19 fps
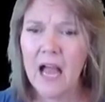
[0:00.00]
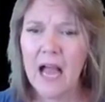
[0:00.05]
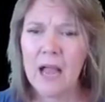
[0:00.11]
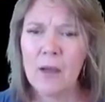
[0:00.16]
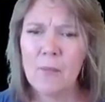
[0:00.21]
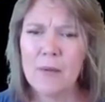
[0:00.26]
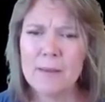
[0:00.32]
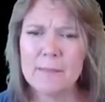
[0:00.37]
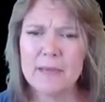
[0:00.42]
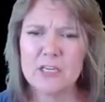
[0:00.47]
I
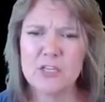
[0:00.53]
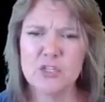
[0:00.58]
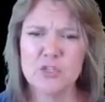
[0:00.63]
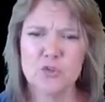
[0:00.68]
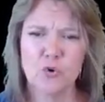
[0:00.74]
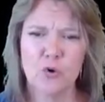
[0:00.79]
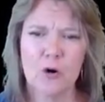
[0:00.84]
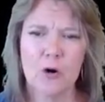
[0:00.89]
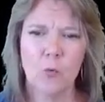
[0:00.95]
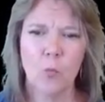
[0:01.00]
want to make
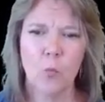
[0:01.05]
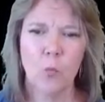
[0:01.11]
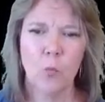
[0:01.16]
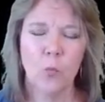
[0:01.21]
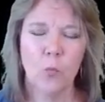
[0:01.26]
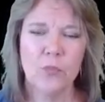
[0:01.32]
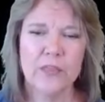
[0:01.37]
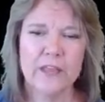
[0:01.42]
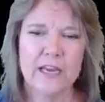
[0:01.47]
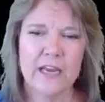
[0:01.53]
sure
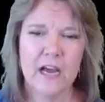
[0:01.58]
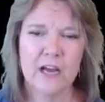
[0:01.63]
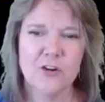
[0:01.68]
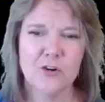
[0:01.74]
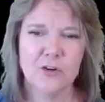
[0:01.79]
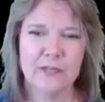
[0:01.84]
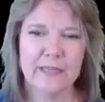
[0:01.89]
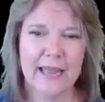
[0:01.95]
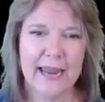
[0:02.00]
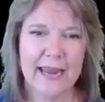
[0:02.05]
the
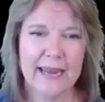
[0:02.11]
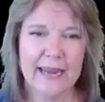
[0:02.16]
underlay